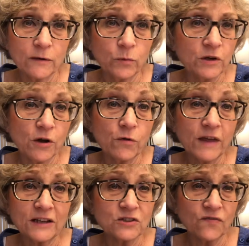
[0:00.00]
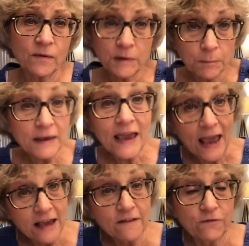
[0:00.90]
We know that from the
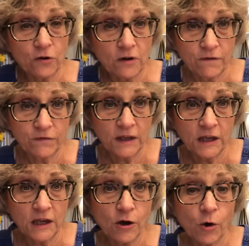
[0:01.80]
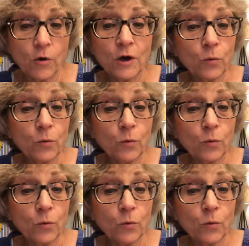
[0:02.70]
behavior of the ego.